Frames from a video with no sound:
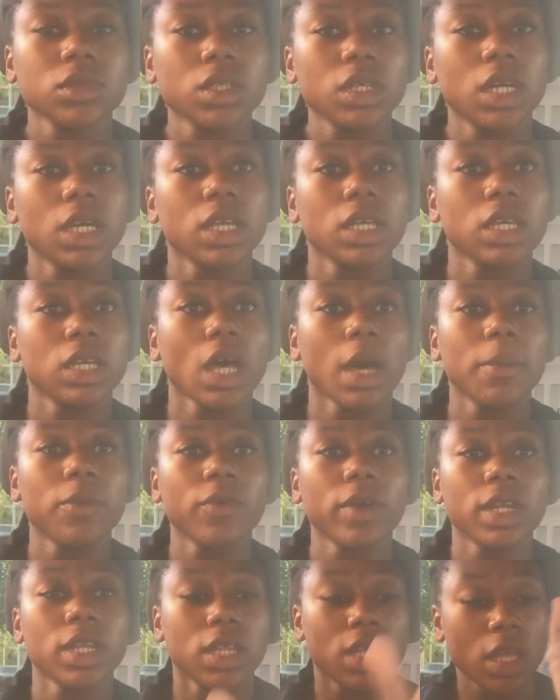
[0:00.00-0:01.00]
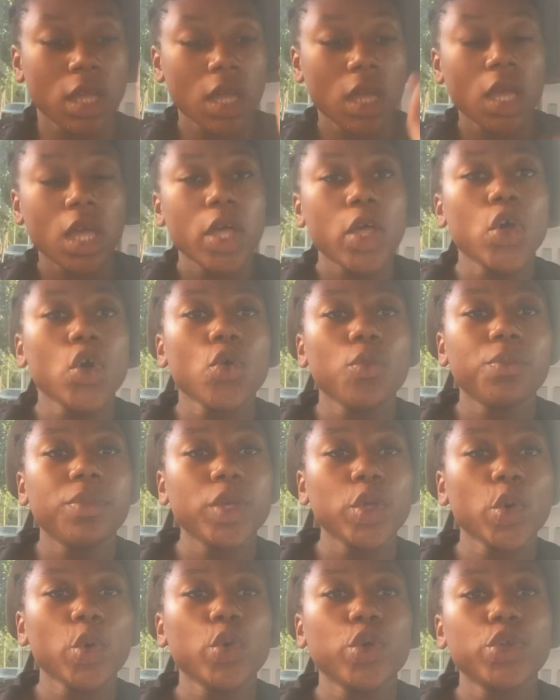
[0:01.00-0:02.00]
I copyright. It'll
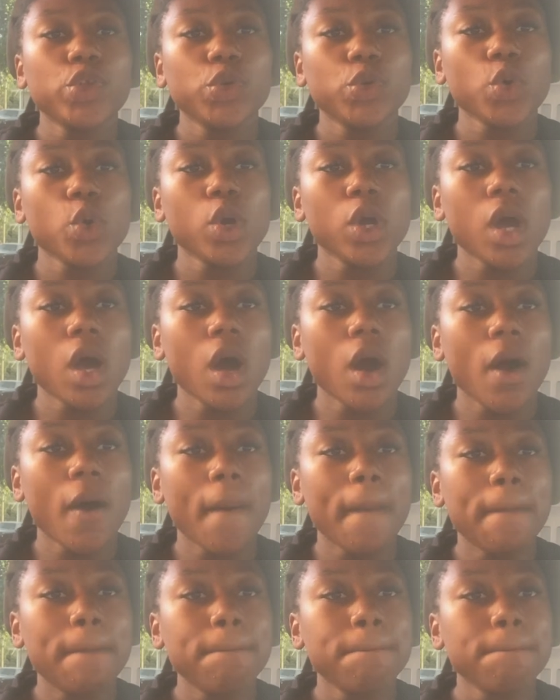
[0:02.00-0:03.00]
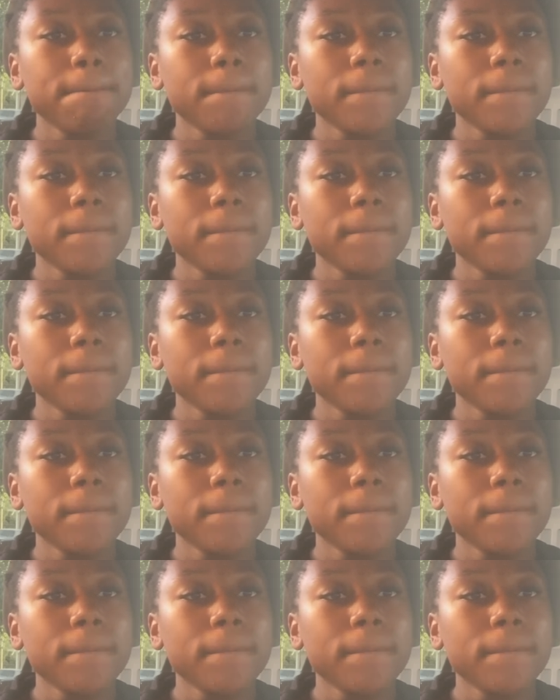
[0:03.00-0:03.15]
be on your um.